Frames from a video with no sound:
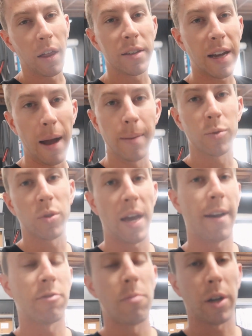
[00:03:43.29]
A lot of times with
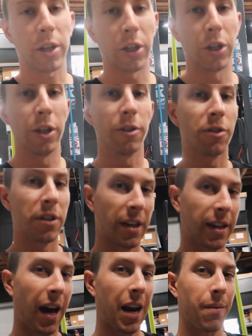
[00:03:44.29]
aftermarket hoods, you
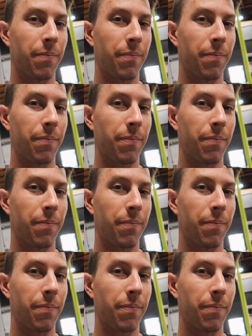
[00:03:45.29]
need to kind